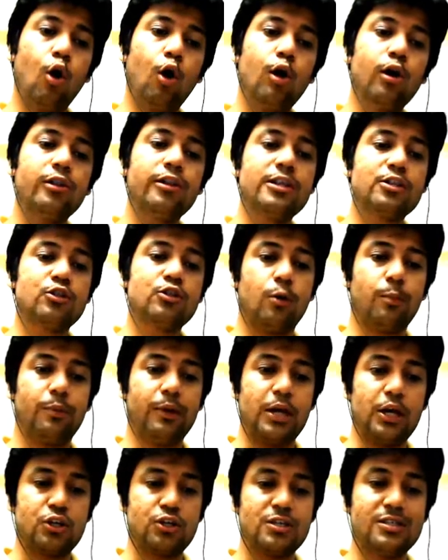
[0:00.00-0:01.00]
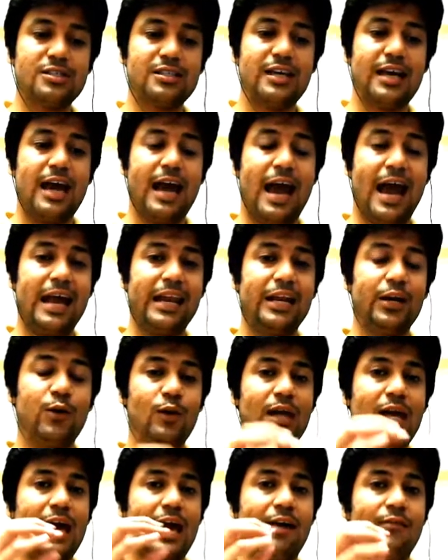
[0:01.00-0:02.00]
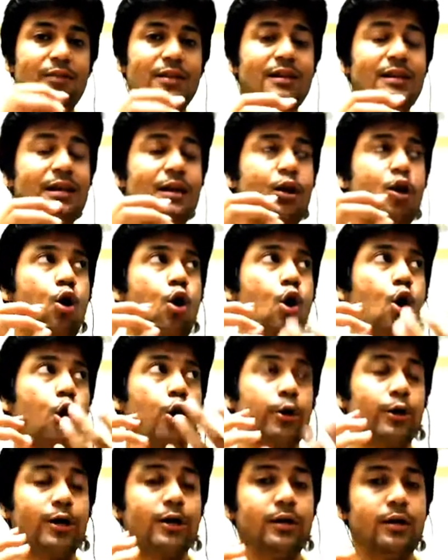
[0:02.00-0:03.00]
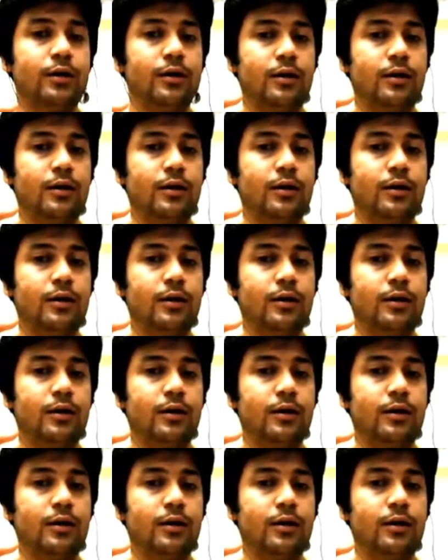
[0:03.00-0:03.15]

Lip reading: these operations, and it will have an order,